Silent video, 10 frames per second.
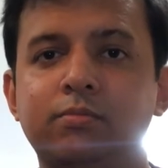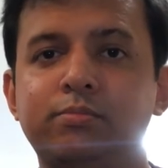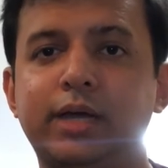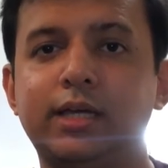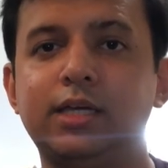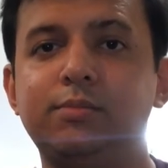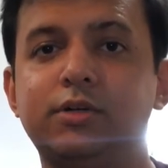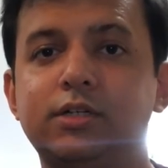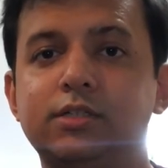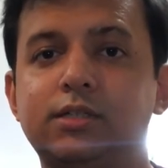pet
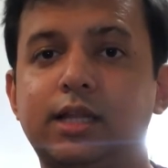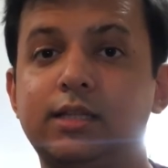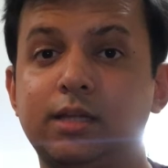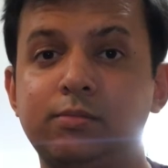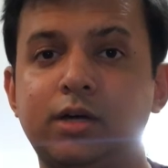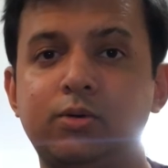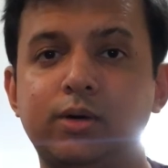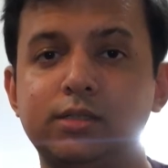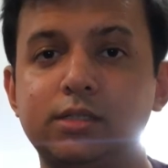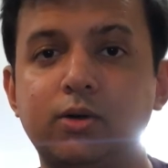keepers, let them know
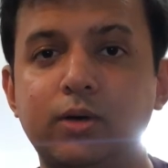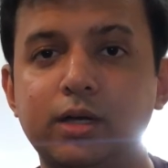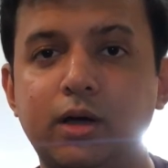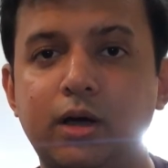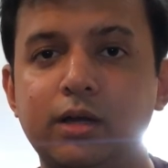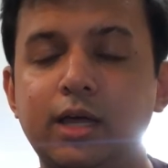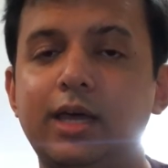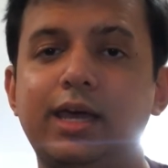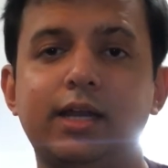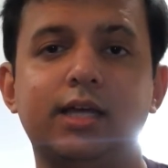what's going on.
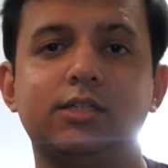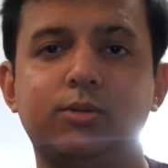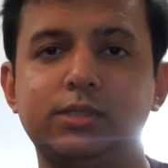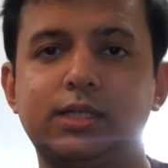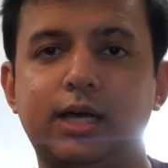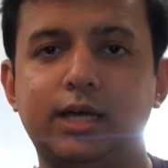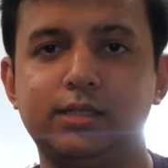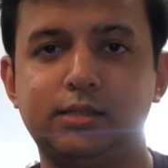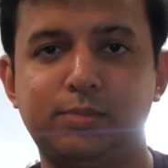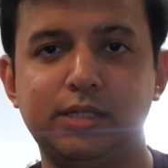And as always,
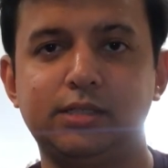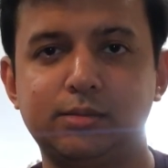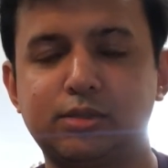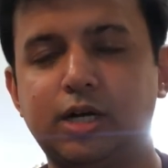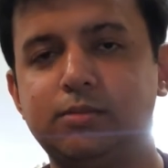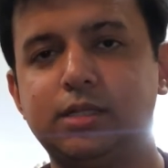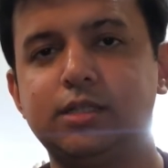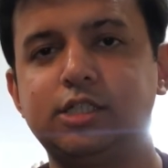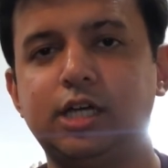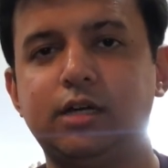guys, please subscribe to the
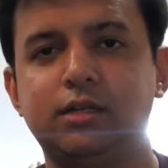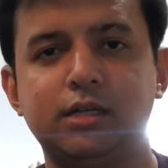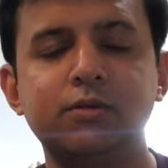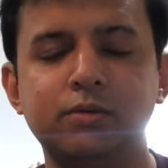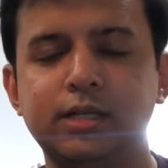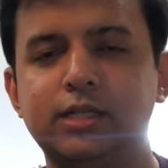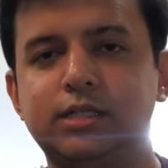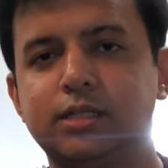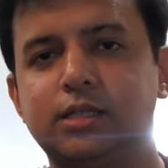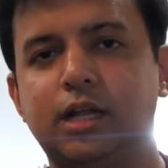channel. It really
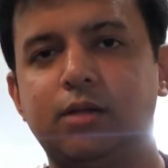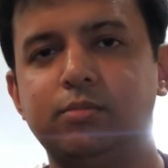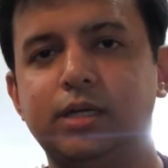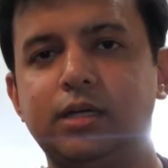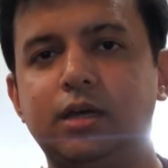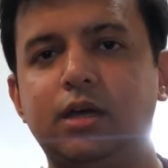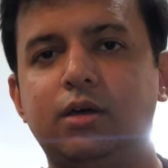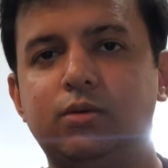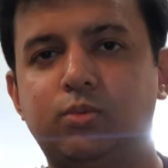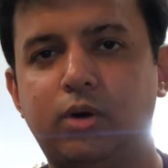does help me
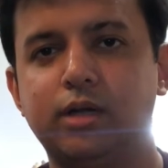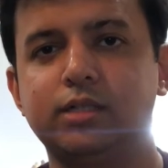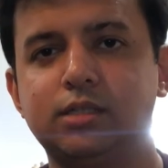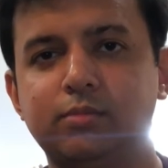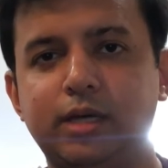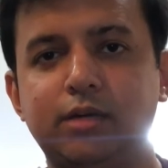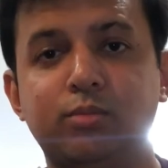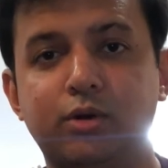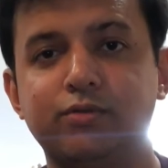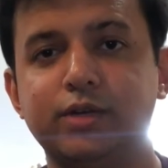wanting to make
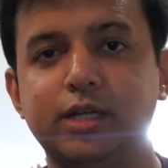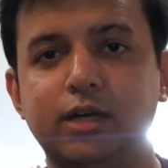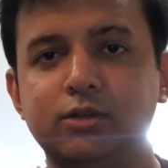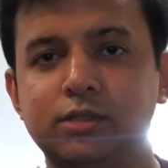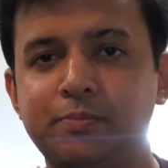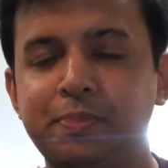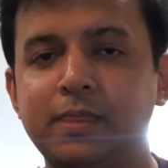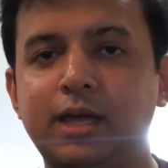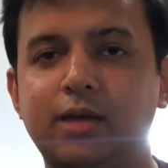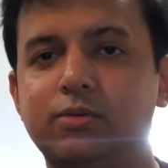more videos.
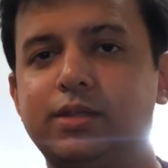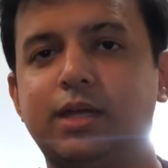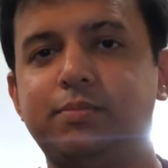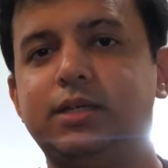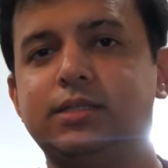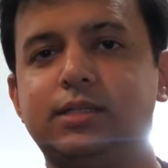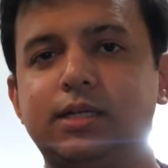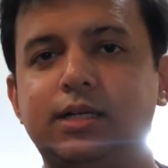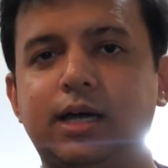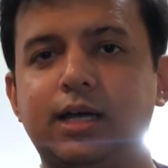And with that being
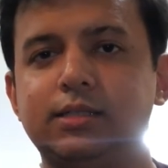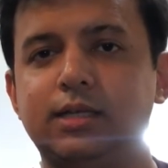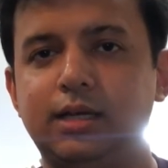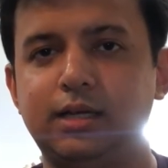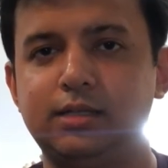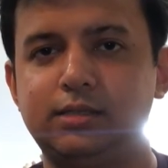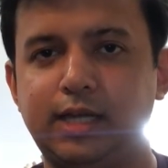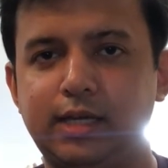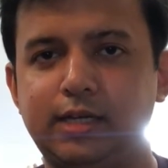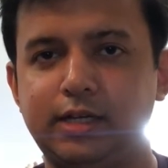said, guys,
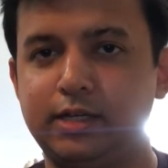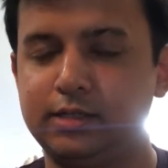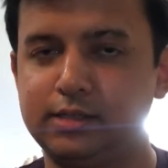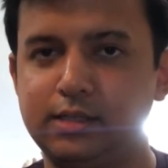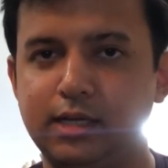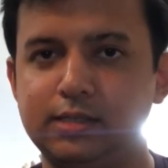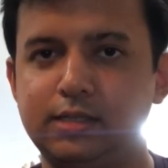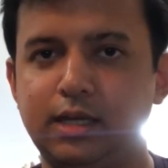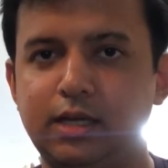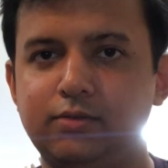take care, stay
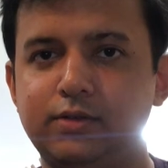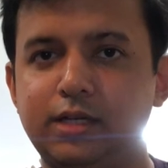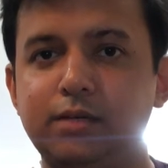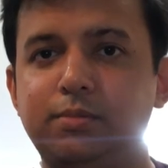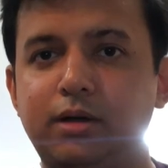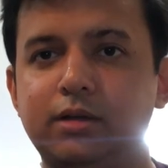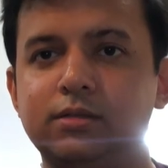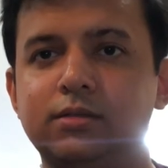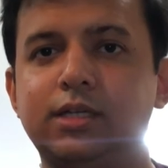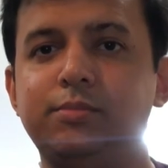safe, keep
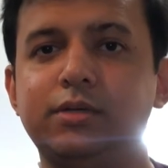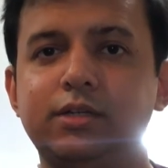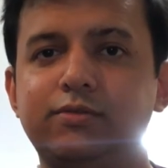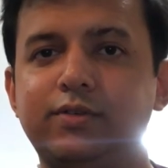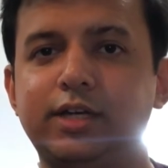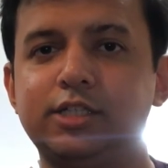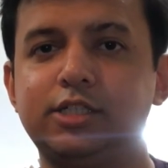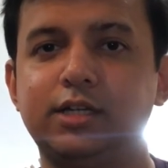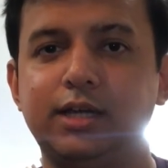on keeping your fish,